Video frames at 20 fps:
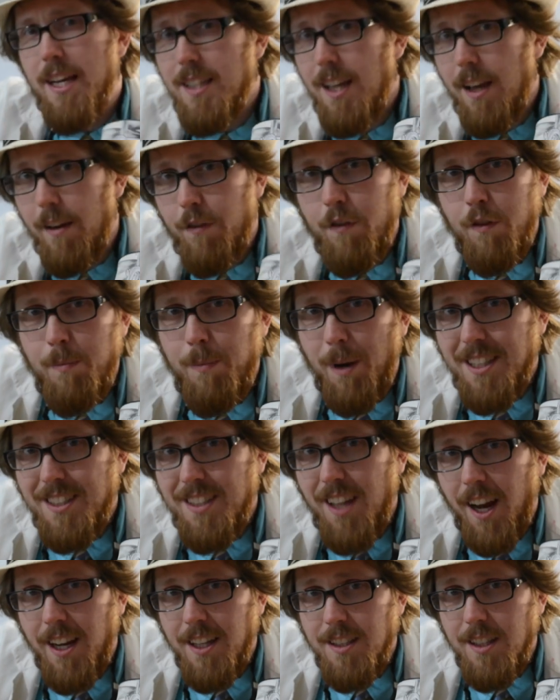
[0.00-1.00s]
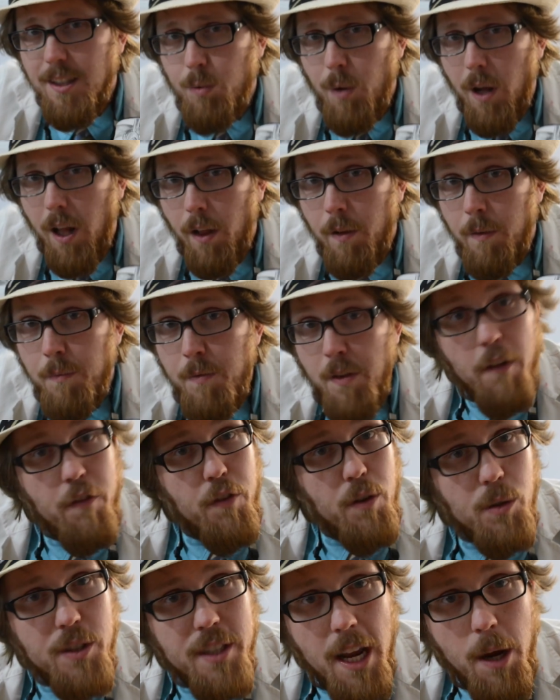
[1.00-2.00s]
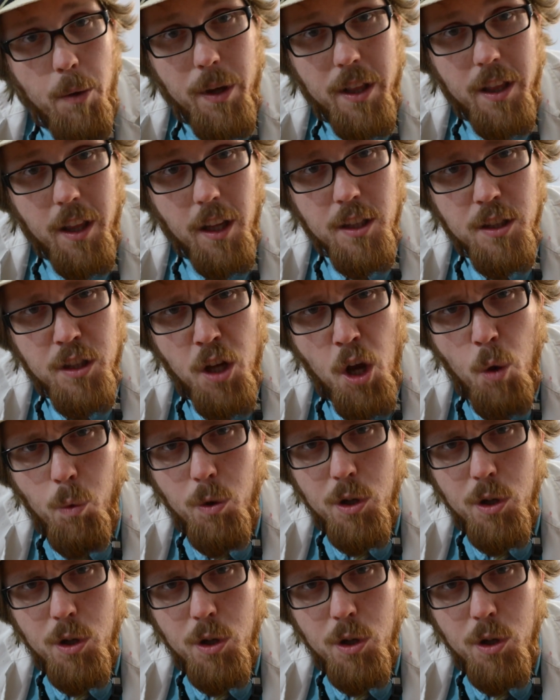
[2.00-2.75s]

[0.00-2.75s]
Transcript: as if by science as well. If you stay with us,